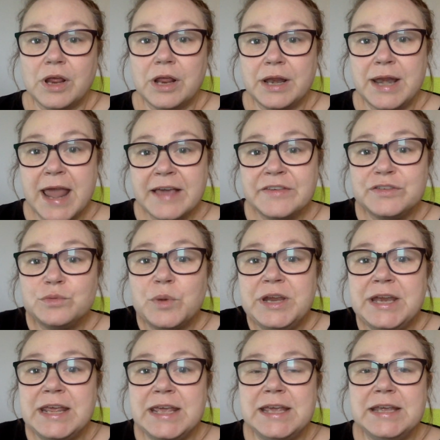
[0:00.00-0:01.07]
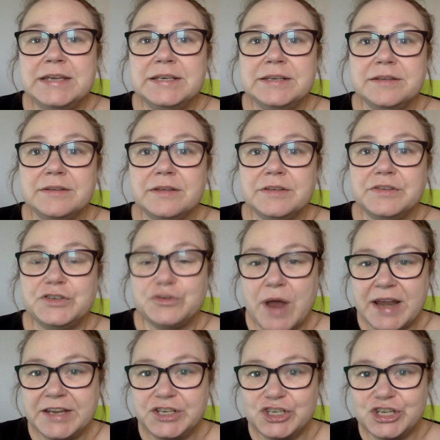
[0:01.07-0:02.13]
Next, we need
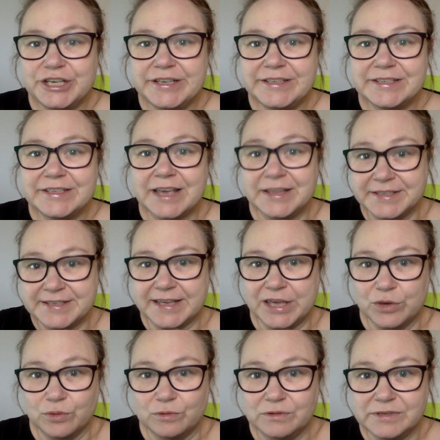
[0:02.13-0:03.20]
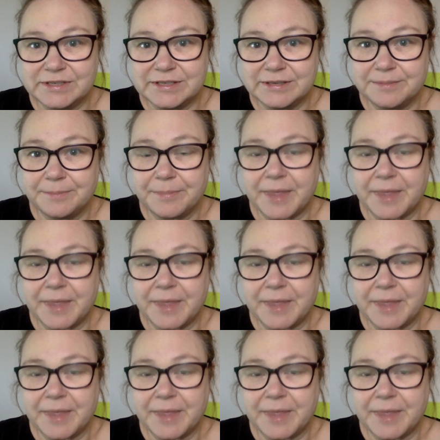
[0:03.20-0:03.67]
strategies and skills.